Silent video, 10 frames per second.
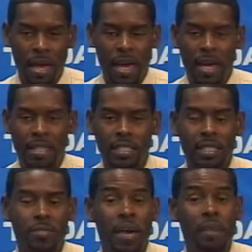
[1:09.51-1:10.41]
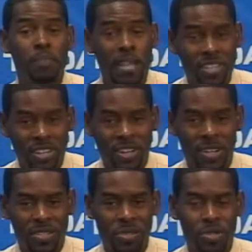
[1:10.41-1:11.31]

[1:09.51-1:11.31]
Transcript: And it is my pleasure also